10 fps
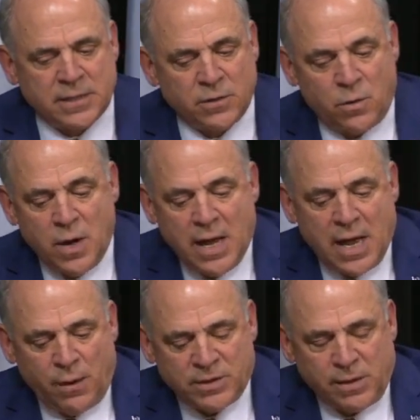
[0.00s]
So
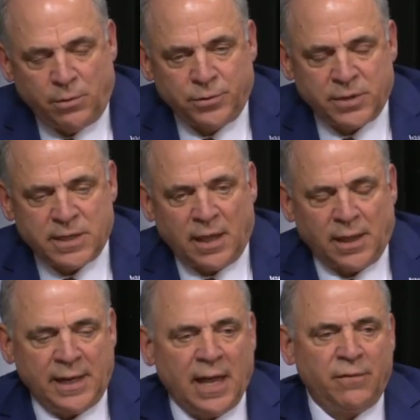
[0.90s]
I was able to sell
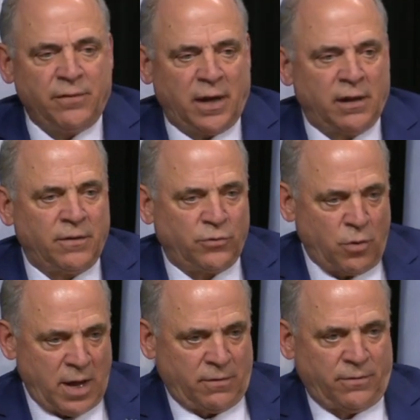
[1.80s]
11 out of the
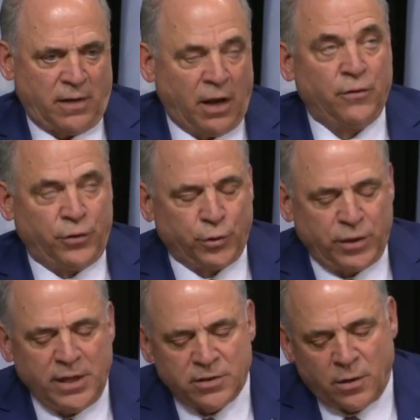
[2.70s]
12, out of
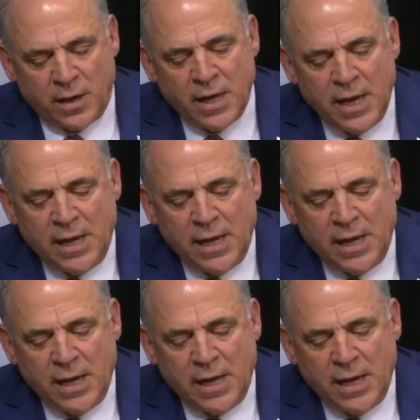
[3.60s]
13, sorry,